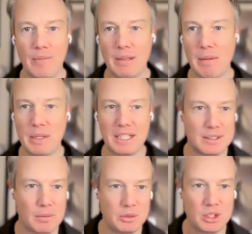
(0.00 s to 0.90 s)
and maybe get
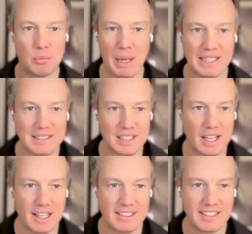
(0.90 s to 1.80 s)
some sort of
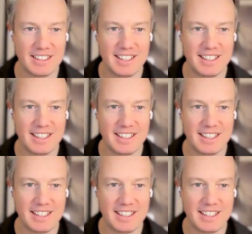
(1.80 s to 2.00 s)
baseline,